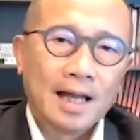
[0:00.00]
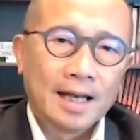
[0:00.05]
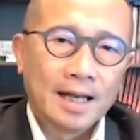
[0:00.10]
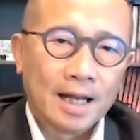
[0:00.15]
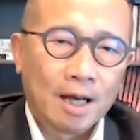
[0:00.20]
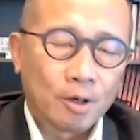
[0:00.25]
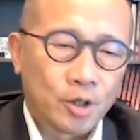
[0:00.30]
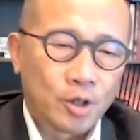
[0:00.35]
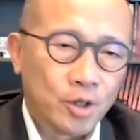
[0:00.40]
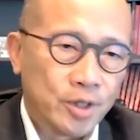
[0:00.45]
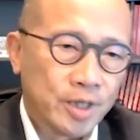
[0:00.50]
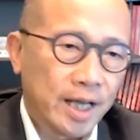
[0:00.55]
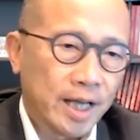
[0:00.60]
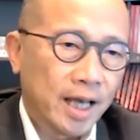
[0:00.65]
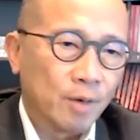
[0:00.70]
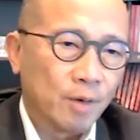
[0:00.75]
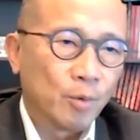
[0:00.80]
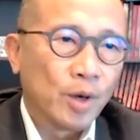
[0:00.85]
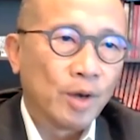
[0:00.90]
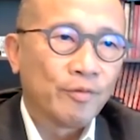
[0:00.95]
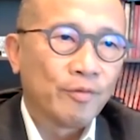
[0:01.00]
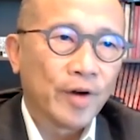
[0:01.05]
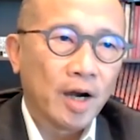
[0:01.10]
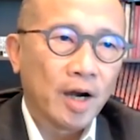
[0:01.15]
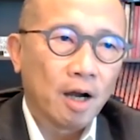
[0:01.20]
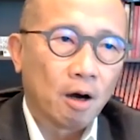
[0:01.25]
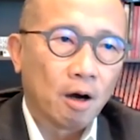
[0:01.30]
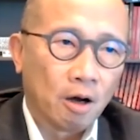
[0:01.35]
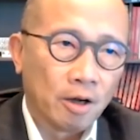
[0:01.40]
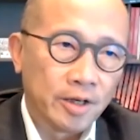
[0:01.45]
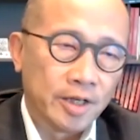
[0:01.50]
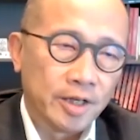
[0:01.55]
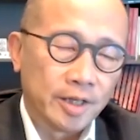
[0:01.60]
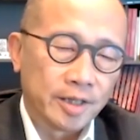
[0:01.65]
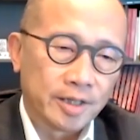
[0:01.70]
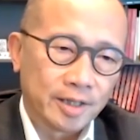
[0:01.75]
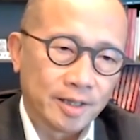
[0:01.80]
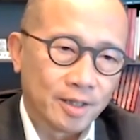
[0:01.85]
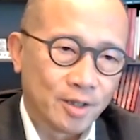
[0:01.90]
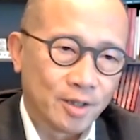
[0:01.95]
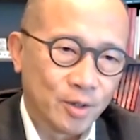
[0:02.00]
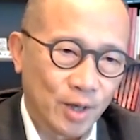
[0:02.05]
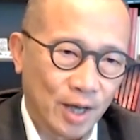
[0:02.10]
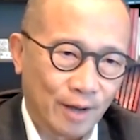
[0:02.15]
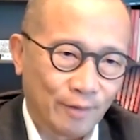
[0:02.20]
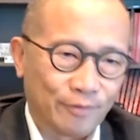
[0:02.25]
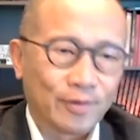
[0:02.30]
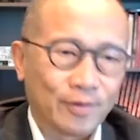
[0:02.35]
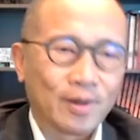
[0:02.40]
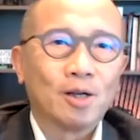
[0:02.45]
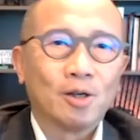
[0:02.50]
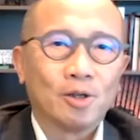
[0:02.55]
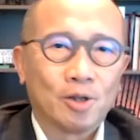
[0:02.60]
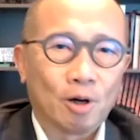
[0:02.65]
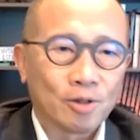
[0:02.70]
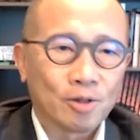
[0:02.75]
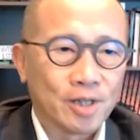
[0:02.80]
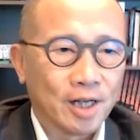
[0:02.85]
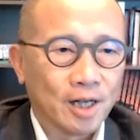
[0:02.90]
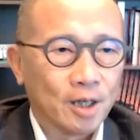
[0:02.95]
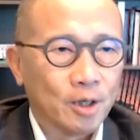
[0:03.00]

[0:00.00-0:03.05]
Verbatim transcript: Now, today, we're very honored to have Dr.